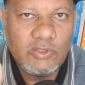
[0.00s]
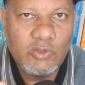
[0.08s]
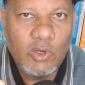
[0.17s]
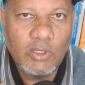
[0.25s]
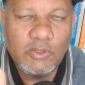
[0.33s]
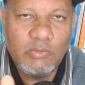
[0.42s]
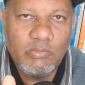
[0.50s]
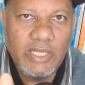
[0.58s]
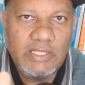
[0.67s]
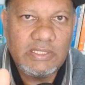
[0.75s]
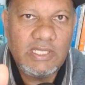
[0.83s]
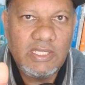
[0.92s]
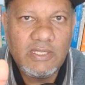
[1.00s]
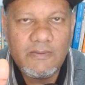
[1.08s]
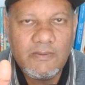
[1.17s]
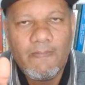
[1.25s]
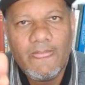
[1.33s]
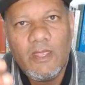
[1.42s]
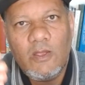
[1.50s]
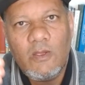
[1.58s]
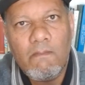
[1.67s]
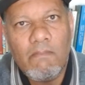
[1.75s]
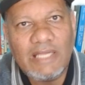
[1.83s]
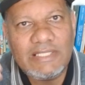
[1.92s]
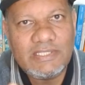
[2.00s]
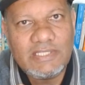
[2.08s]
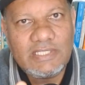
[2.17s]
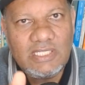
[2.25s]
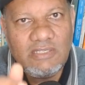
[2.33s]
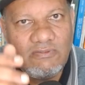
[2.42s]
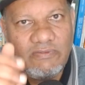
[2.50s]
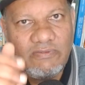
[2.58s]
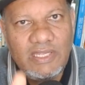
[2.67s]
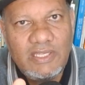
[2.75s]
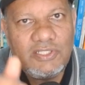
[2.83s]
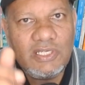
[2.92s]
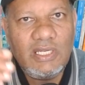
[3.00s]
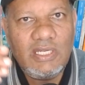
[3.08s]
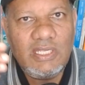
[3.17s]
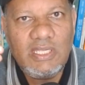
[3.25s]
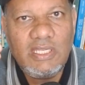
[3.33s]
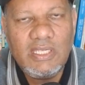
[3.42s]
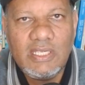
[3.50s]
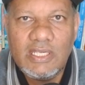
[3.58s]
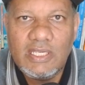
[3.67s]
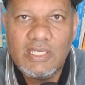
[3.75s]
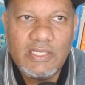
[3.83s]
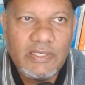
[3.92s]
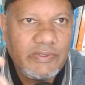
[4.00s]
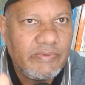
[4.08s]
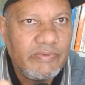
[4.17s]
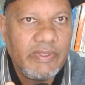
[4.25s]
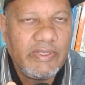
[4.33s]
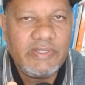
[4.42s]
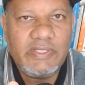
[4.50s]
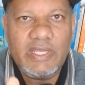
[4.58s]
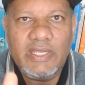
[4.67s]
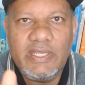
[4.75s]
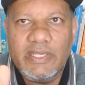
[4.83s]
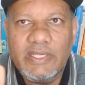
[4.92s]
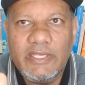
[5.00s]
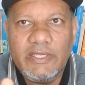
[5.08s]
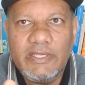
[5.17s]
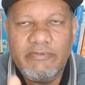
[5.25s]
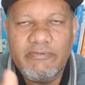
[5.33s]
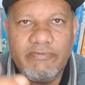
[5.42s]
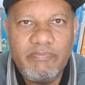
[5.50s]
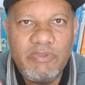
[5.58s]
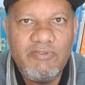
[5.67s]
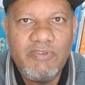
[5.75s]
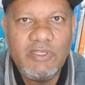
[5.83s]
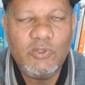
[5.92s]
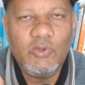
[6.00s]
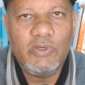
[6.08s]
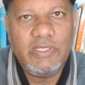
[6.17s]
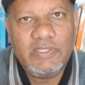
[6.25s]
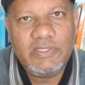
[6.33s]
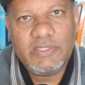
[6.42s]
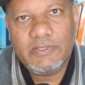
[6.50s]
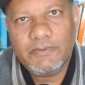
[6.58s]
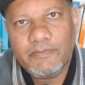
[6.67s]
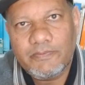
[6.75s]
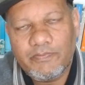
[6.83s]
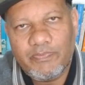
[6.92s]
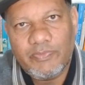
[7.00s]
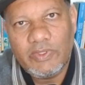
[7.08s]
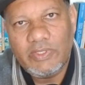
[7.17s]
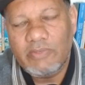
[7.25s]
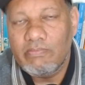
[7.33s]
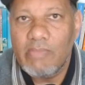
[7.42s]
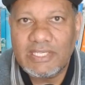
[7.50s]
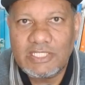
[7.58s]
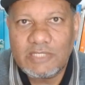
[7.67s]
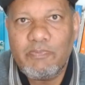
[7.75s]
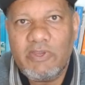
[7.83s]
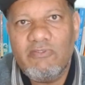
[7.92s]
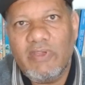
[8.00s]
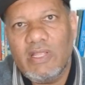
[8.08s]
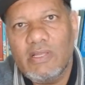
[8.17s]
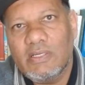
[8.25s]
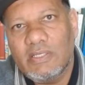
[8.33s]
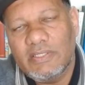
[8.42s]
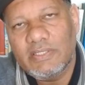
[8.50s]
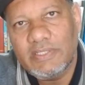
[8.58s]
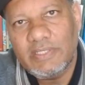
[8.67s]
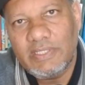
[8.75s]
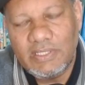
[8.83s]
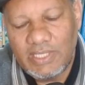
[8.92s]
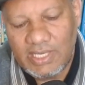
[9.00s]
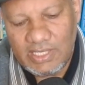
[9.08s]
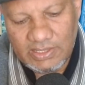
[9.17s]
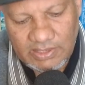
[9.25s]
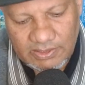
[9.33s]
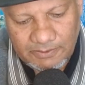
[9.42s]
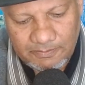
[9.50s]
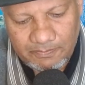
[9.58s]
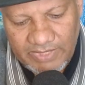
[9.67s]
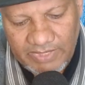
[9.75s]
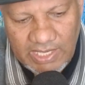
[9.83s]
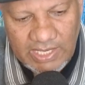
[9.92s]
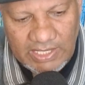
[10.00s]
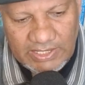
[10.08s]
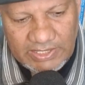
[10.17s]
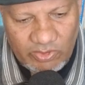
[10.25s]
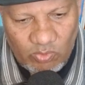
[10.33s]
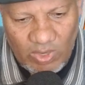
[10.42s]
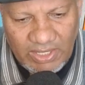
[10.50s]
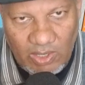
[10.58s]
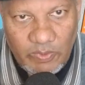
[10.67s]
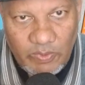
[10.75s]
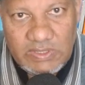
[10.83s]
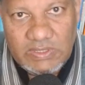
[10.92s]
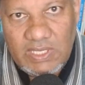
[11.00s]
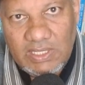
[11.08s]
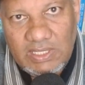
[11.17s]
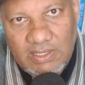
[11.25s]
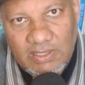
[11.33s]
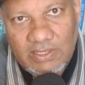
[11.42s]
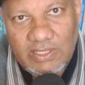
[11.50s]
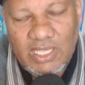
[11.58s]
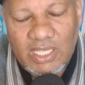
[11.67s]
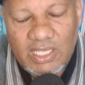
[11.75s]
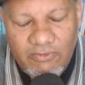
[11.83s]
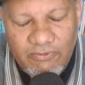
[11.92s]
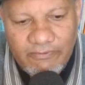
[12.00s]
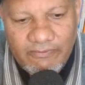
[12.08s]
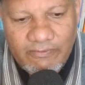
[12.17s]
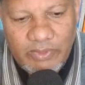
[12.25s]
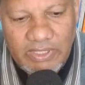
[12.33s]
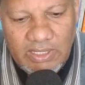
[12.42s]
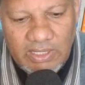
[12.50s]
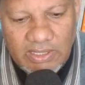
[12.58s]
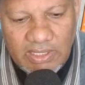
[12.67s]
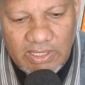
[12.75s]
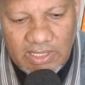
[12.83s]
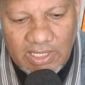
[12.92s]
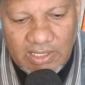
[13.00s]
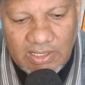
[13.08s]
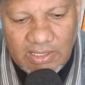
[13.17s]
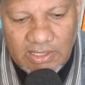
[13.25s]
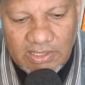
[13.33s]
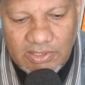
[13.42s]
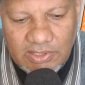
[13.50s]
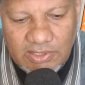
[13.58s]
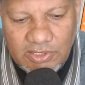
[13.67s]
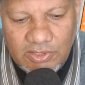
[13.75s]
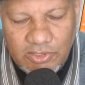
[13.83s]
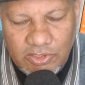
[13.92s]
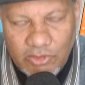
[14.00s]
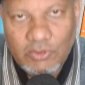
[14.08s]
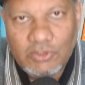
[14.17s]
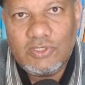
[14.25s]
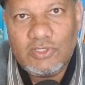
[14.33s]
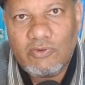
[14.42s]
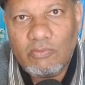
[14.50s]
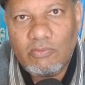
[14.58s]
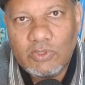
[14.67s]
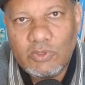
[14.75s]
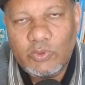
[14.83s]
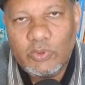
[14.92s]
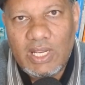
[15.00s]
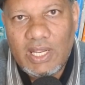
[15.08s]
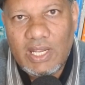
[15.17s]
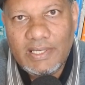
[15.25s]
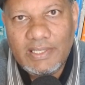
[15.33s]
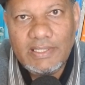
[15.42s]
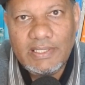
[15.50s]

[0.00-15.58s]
God Almighty, must eventually uh, uh, uh be victorious, must prevail in the end. So, what are we saying? If we can deduce from the Quran